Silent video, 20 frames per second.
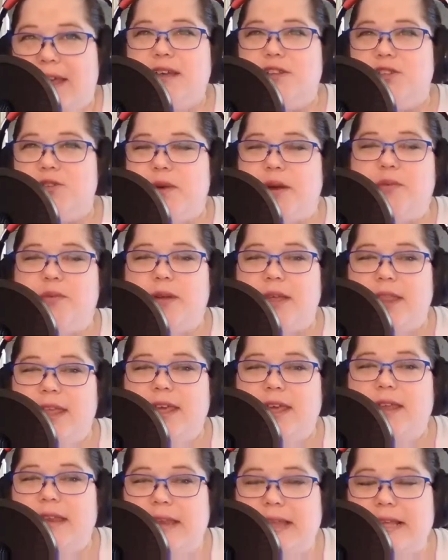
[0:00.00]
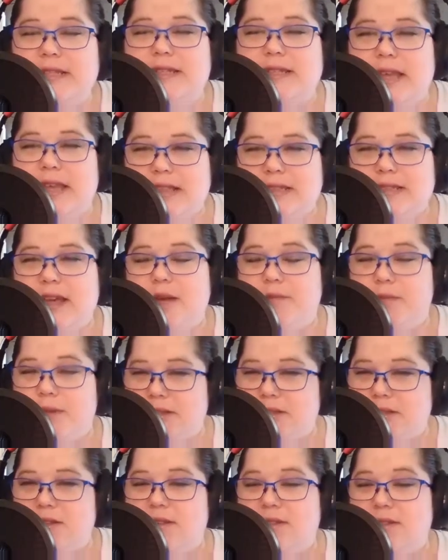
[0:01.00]
do I really need to take the time to
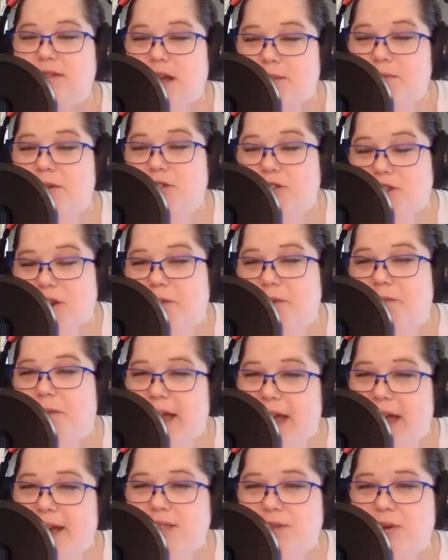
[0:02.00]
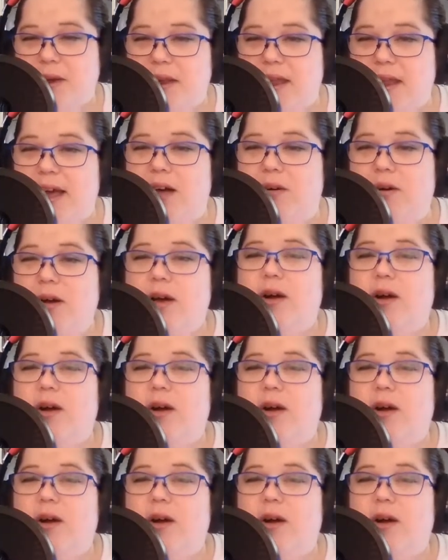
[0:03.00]
stop and sharpen my axe right now?